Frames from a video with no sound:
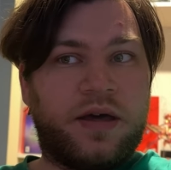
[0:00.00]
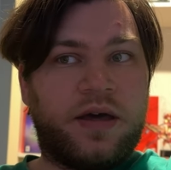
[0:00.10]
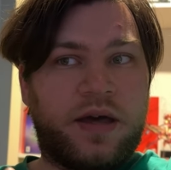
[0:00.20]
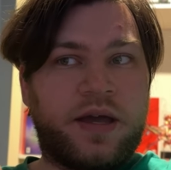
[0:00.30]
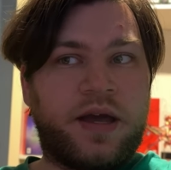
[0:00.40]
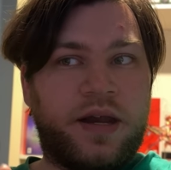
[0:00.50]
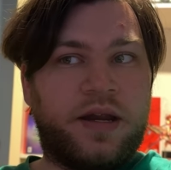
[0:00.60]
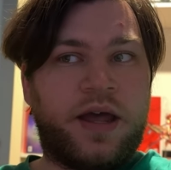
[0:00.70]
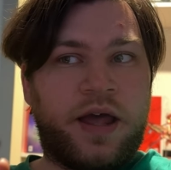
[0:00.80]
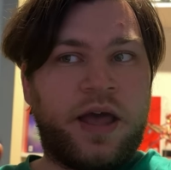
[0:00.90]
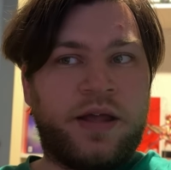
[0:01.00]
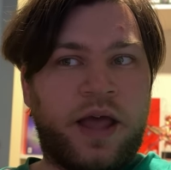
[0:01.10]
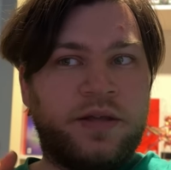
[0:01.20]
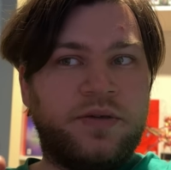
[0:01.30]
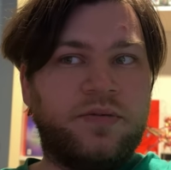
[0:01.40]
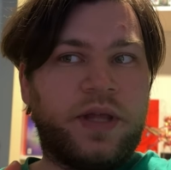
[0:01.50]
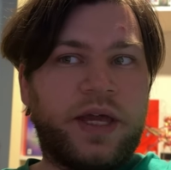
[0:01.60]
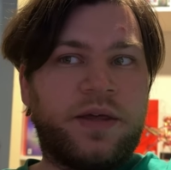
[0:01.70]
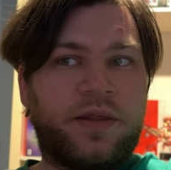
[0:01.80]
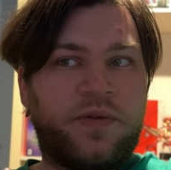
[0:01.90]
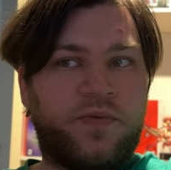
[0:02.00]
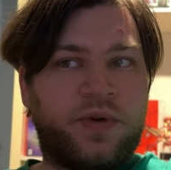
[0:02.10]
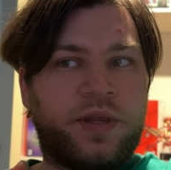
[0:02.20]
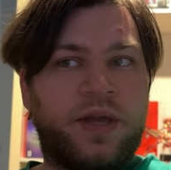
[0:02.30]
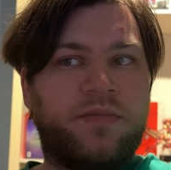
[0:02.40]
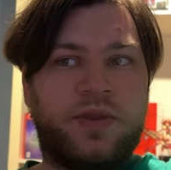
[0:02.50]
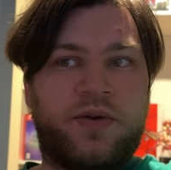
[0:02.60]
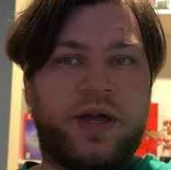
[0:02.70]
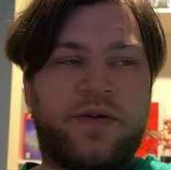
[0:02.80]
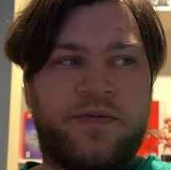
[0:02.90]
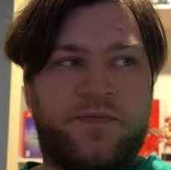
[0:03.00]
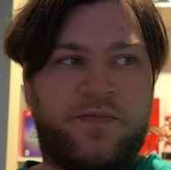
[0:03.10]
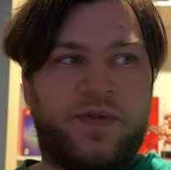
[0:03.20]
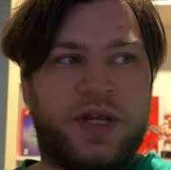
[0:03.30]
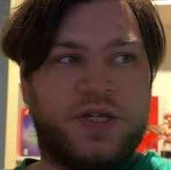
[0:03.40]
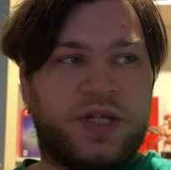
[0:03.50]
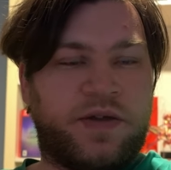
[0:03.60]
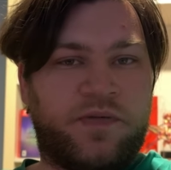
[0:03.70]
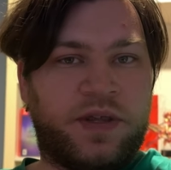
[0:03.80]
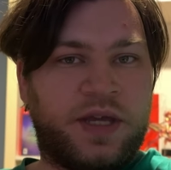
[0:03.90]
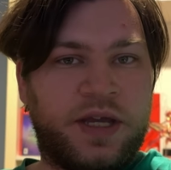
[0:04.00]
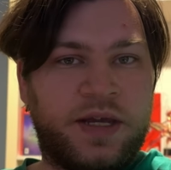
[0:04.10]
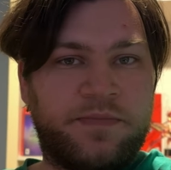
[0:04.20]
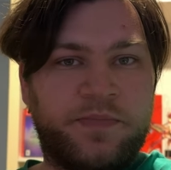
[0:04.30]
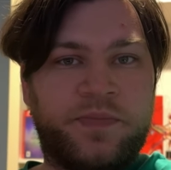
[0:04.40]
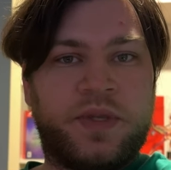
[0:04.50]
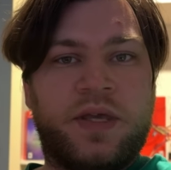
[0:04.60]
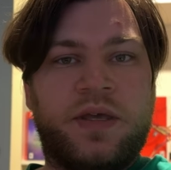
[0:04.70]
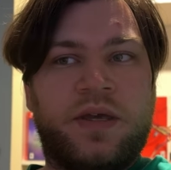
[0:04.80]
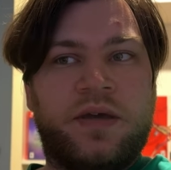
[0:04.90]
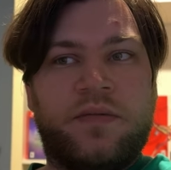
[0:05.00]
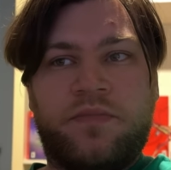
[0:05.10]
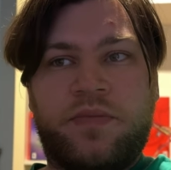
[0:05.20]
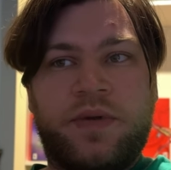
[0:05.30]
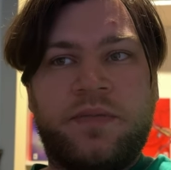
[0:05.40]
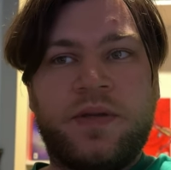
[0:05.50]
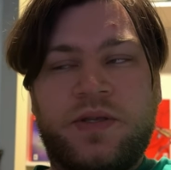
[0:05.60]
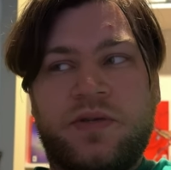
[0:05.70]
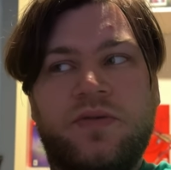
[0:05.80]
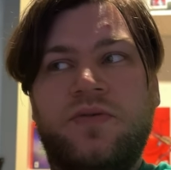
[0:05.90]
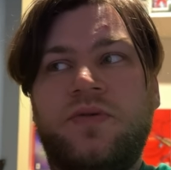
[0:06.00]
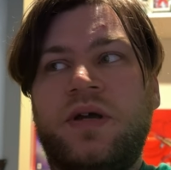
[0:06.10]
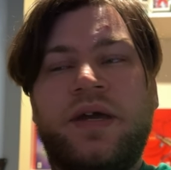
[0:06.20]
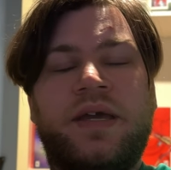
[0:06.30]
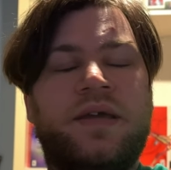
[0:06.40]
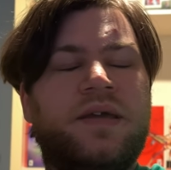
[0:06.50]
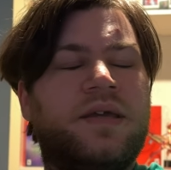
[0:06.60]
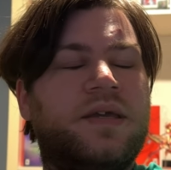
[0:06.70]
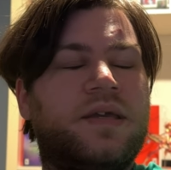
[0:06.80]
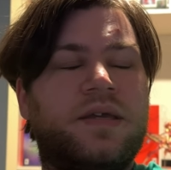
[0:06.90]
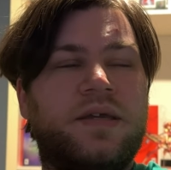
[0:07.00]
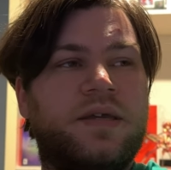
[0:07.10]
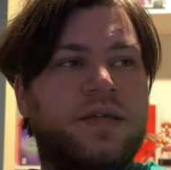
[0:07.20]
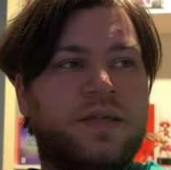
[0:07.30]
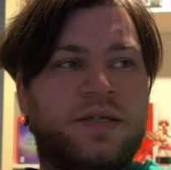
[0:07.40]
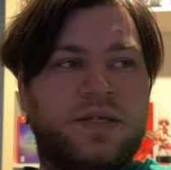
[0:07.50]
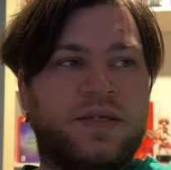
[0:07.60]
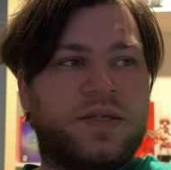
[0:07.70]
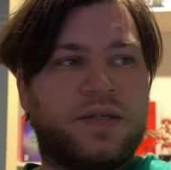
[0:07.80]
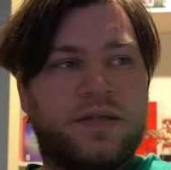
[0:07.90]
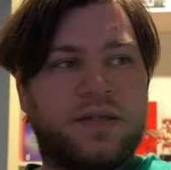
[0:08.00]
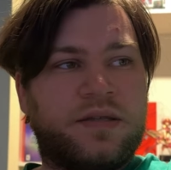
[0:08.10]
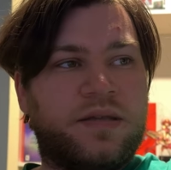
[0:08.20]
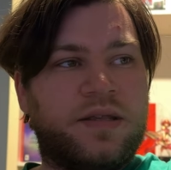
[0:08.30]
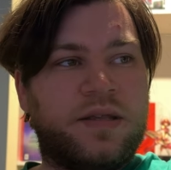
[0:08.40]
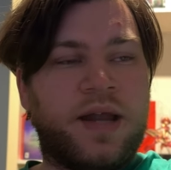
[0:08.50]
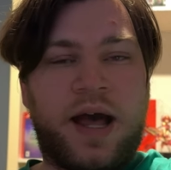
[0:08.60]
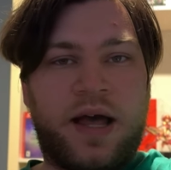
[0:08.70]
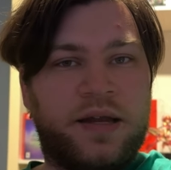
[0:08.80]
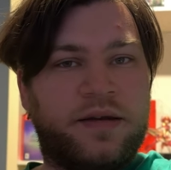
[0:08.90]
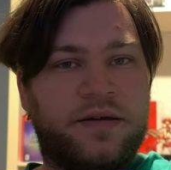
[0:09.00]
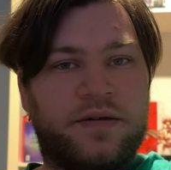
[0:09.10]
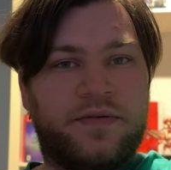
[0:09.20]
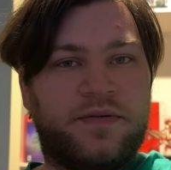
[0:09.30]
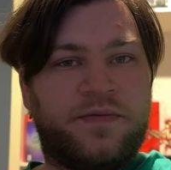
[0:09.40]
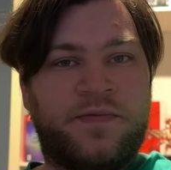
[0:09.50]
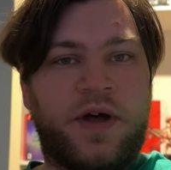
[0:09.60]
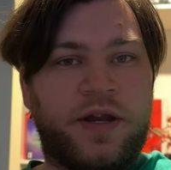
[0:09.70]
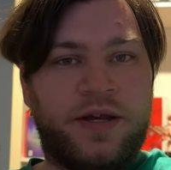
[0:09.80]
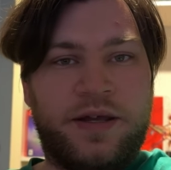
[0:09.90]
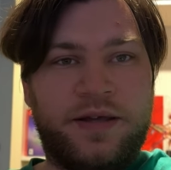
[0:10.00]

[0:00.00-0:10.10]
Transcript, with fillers: I kind of, I, I, do like the fourth game, though I haven't finished everything in it. But Pikmin 2 is just not fun,